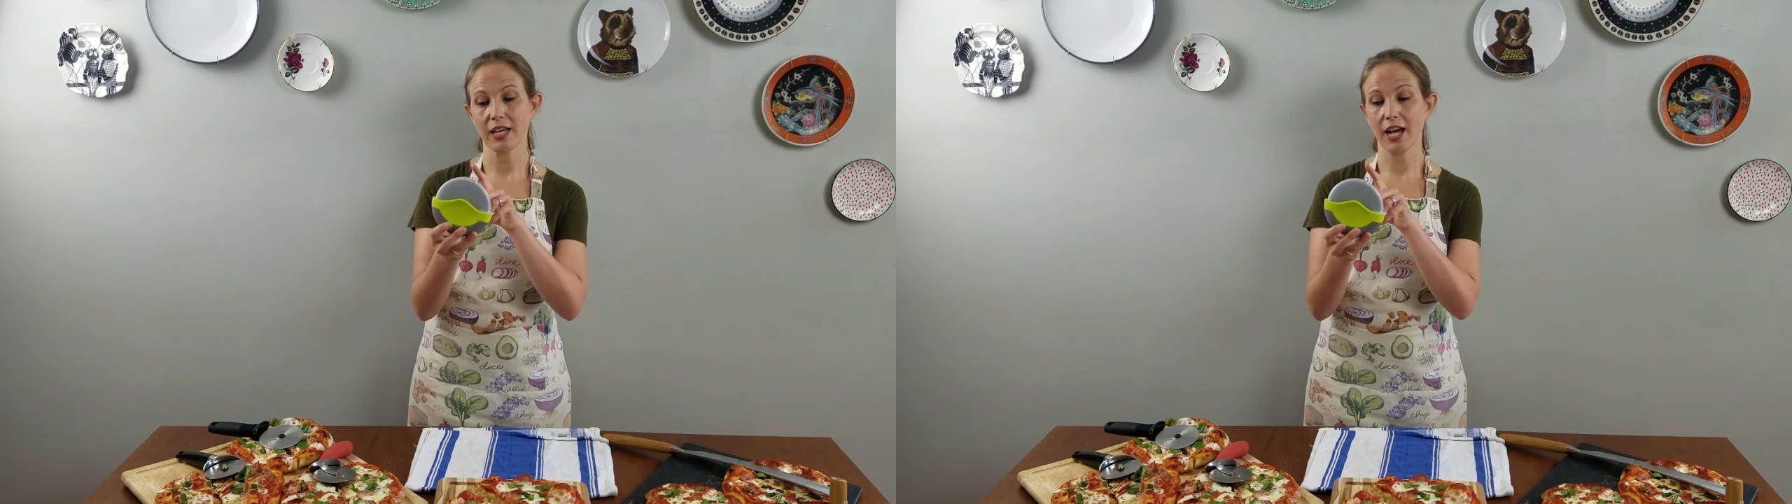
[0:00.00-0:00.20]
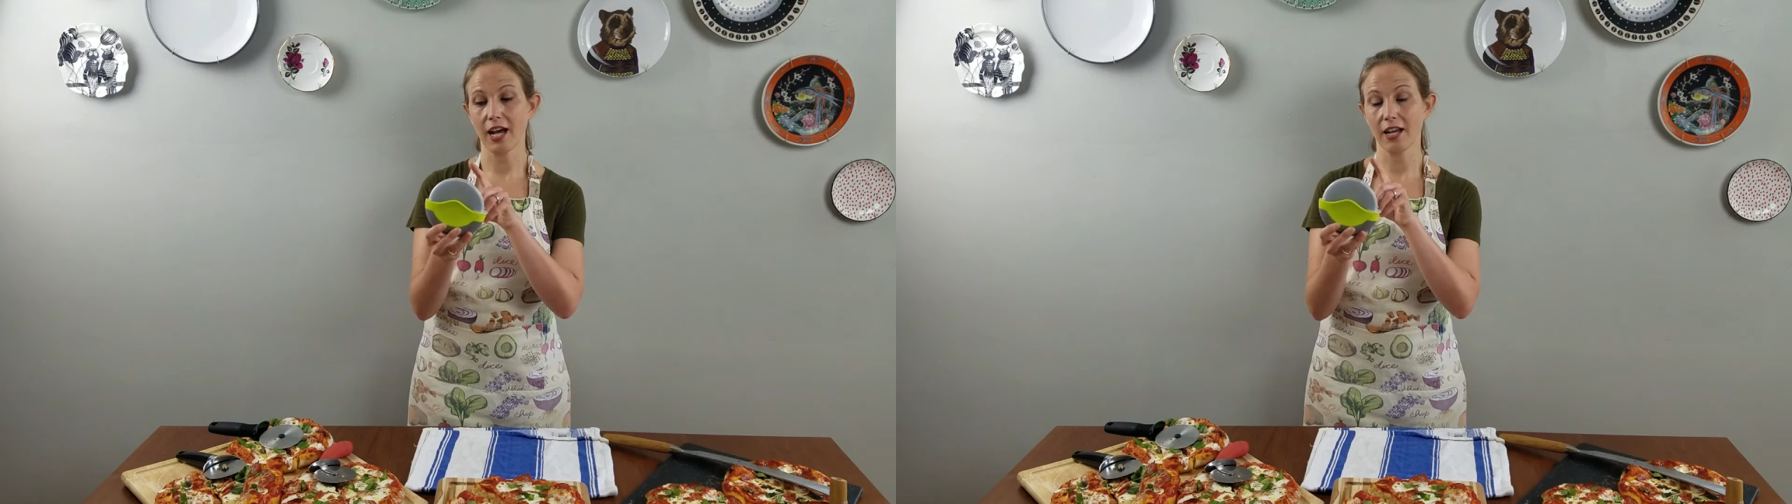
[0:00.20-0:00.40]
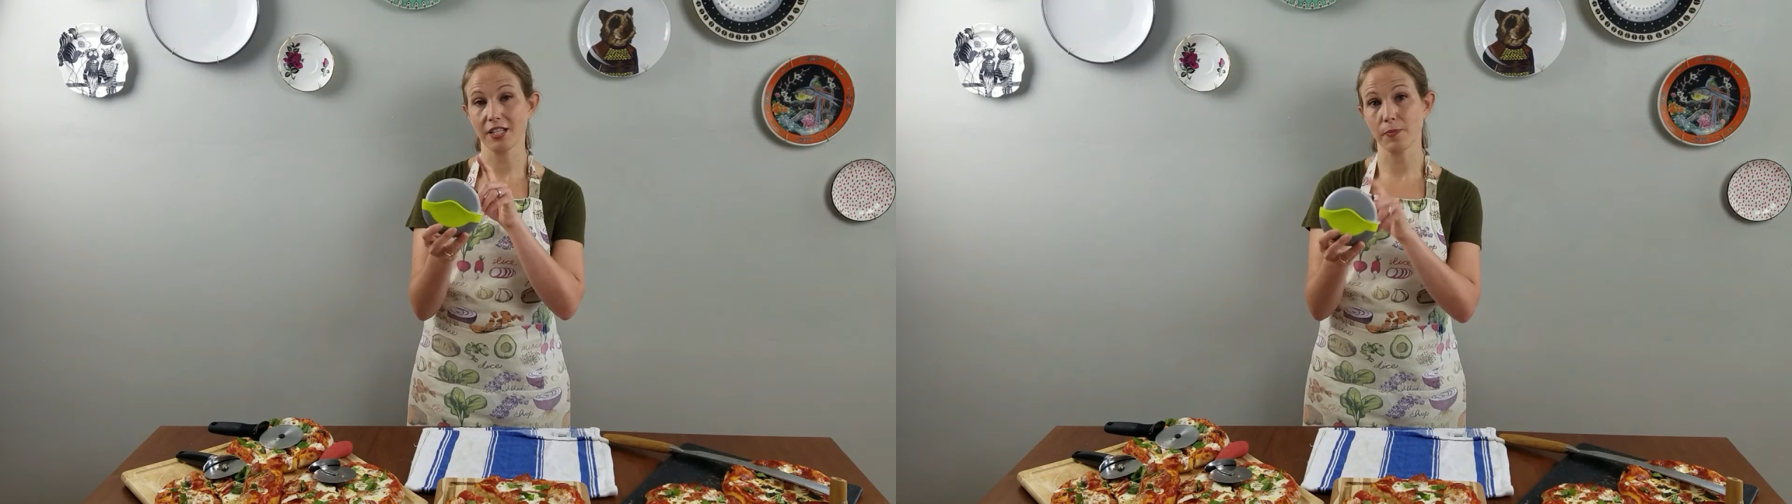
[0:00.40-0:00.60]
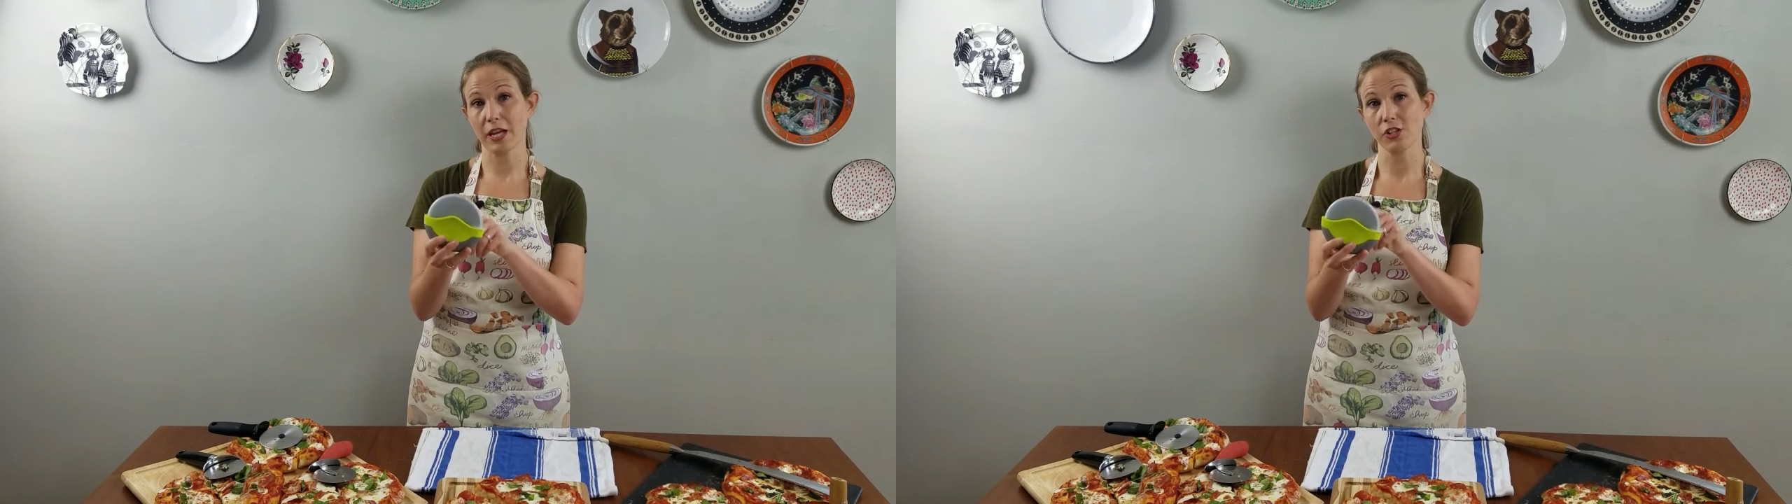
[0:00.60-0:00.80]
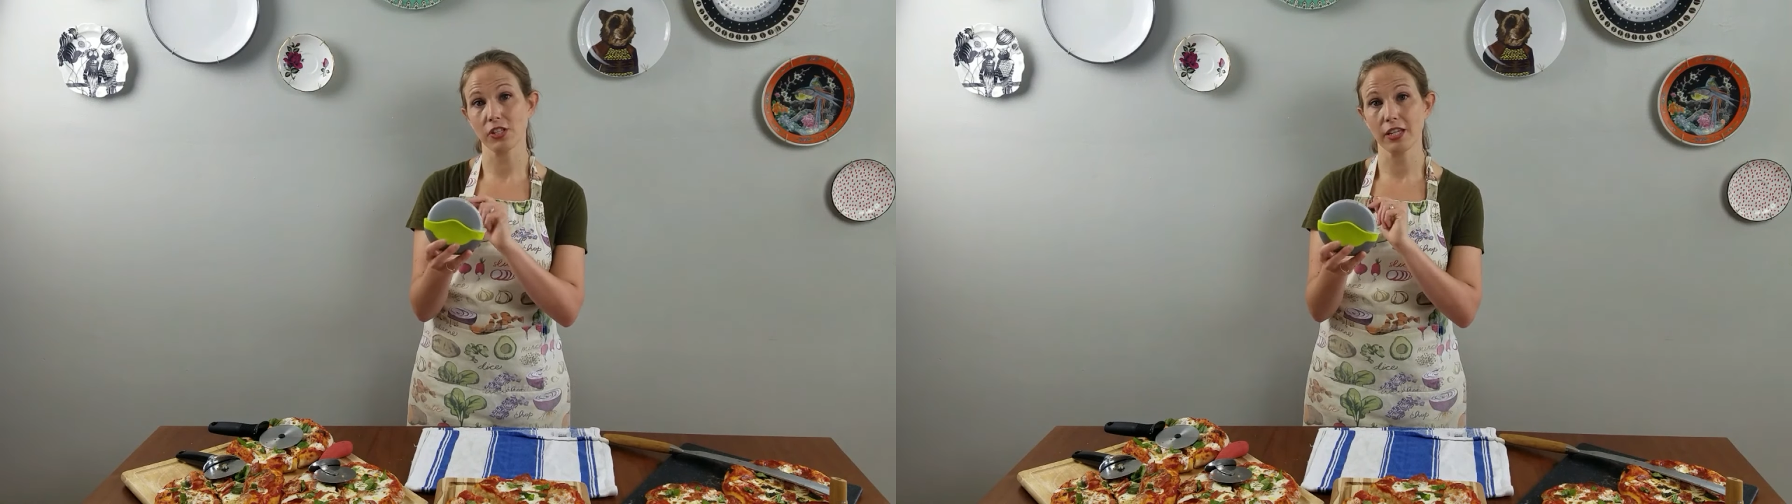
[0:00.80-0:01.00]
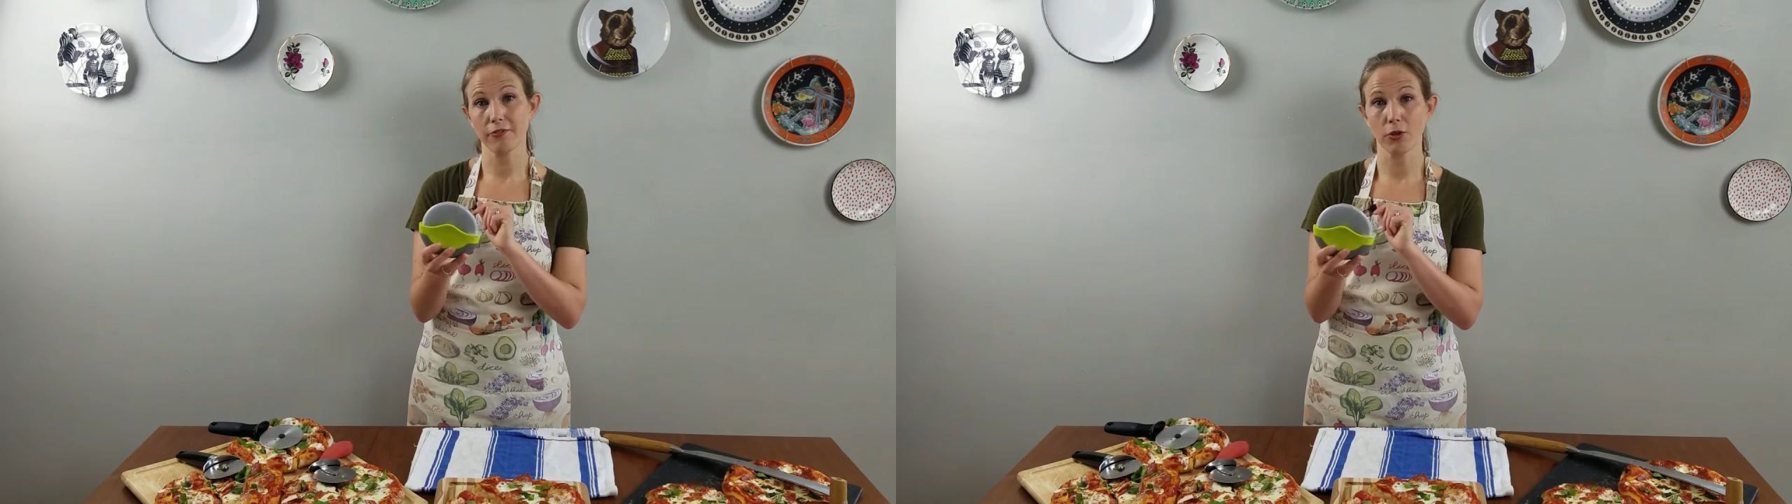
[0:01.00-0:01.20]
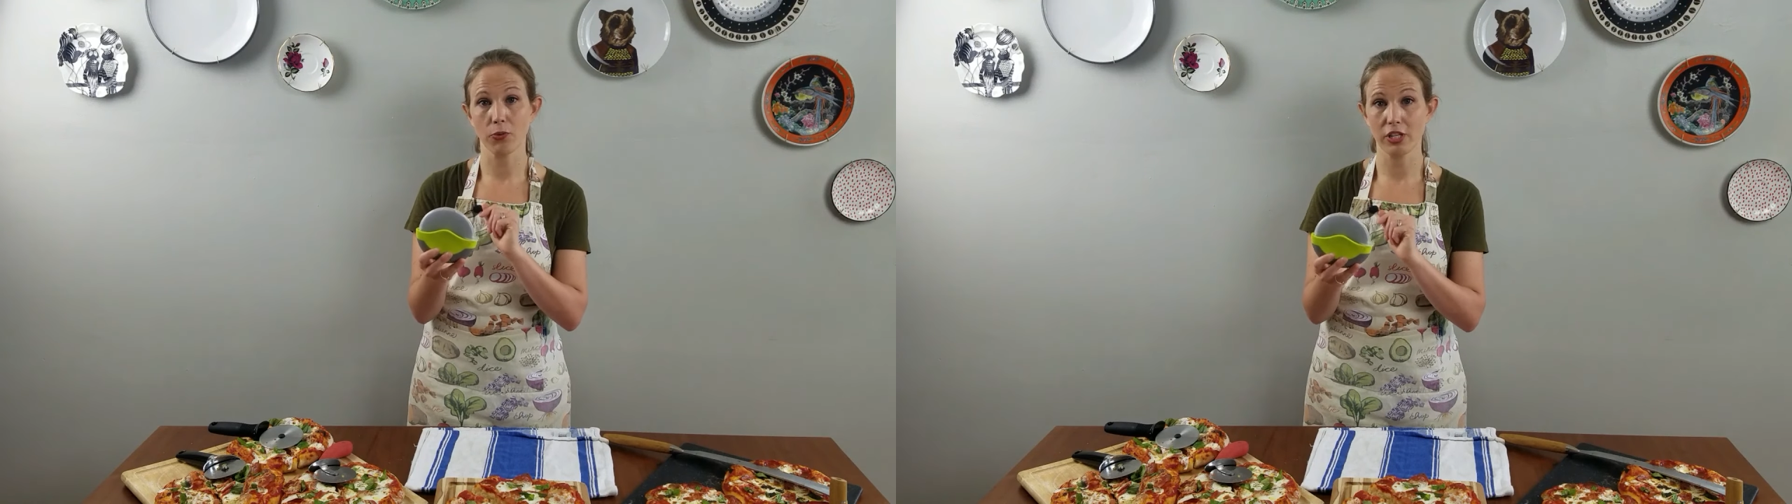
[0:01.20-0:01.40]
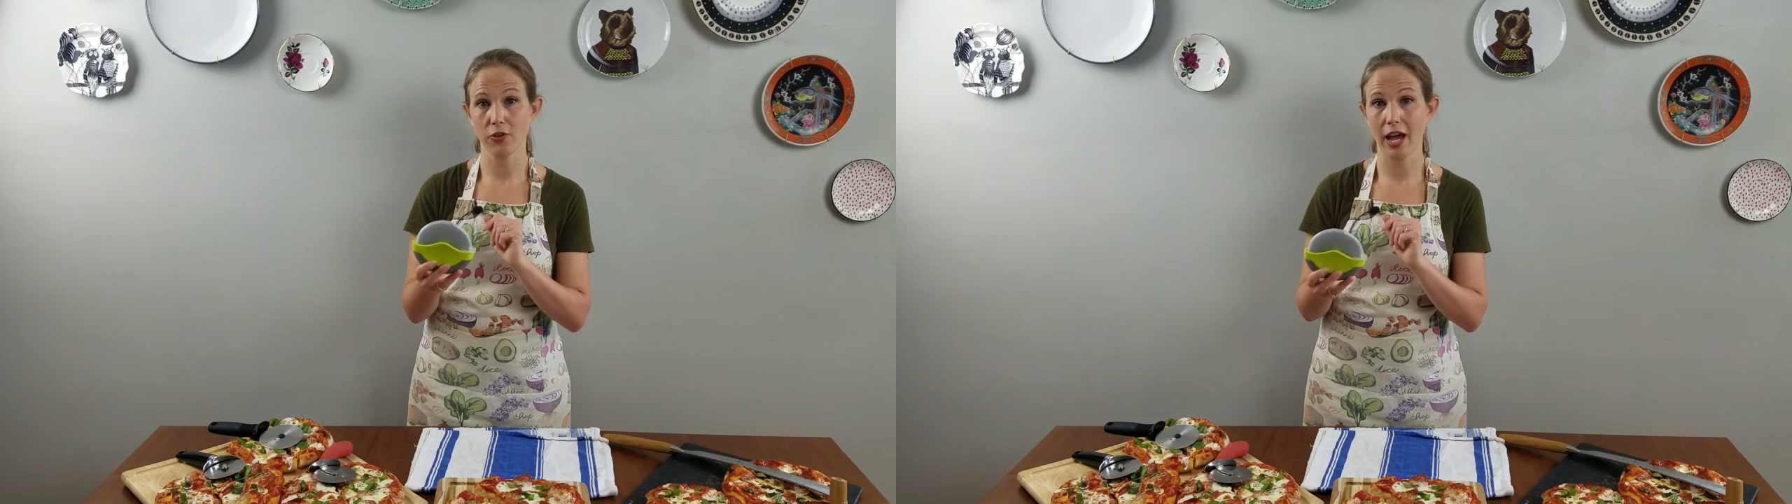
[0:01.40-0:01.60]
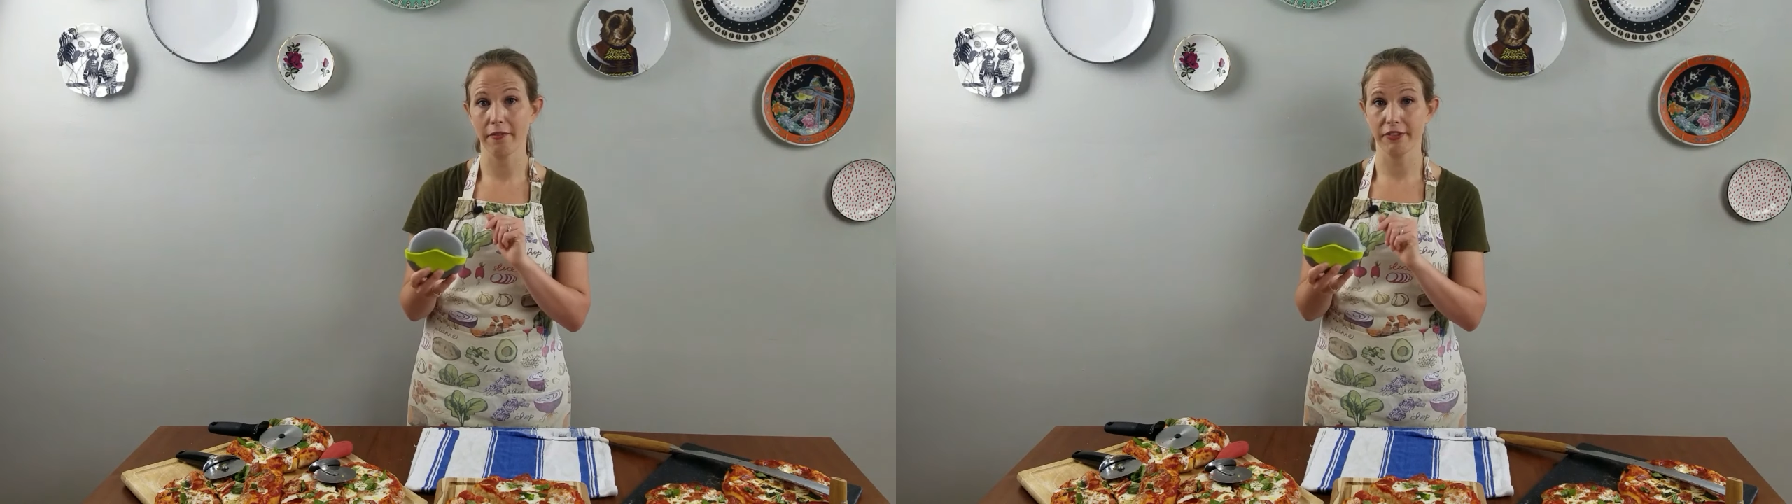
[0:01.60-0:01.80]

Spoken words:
especially for when you have